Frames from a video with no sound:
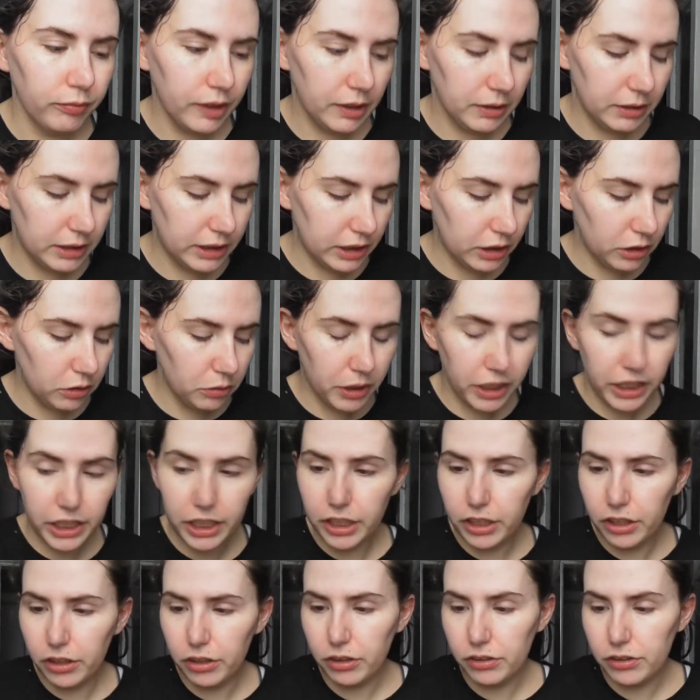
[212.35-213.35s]
Still
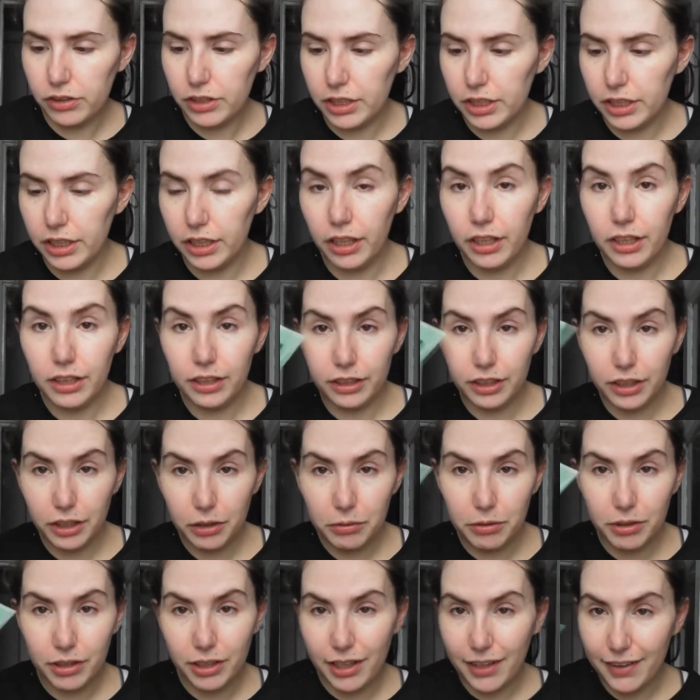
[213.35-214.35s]
working on the
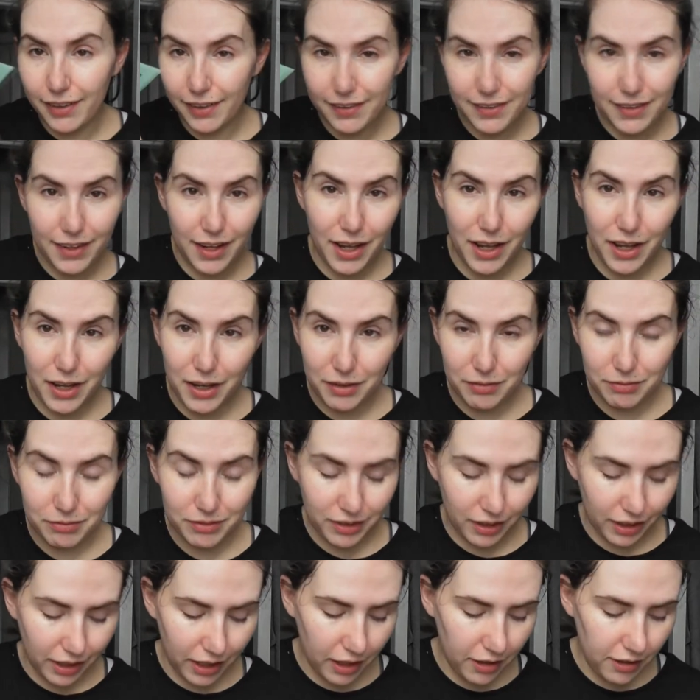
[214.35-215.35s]
Clinique one, as I say,
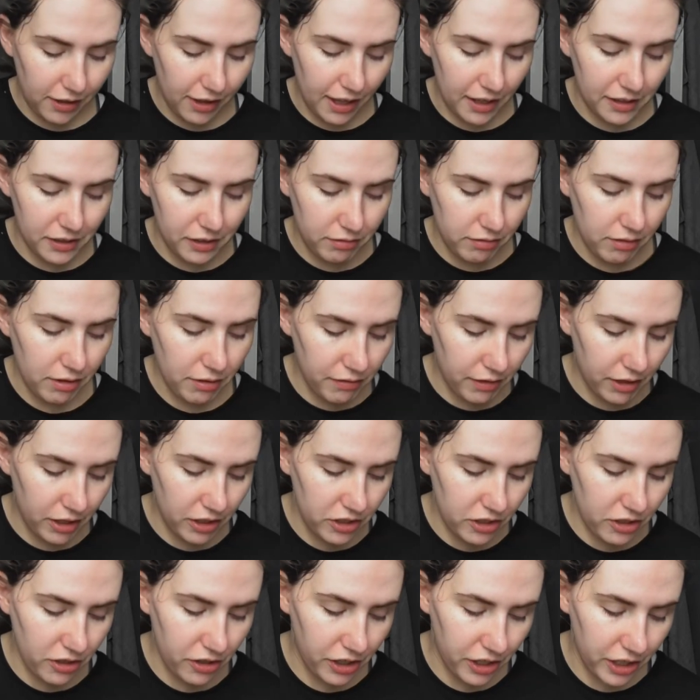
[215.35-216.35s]
tail end of the
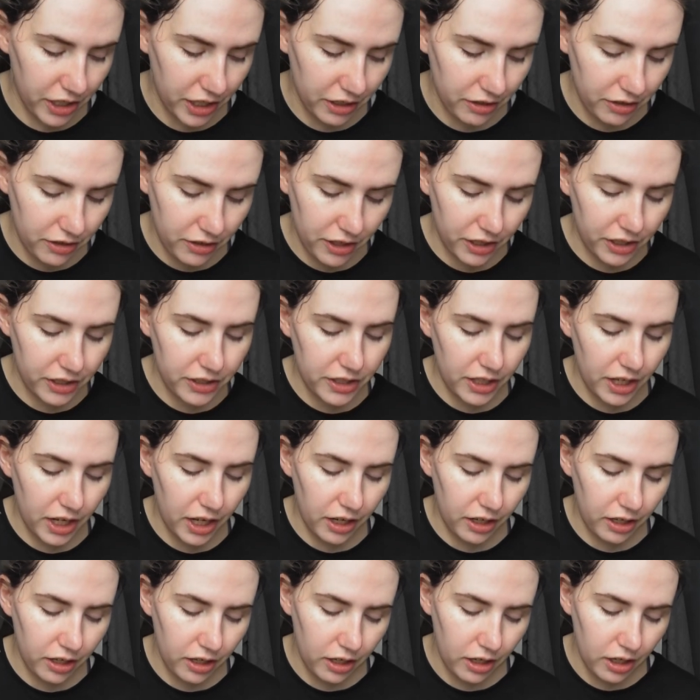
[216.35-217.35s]
Finish 30 and 30.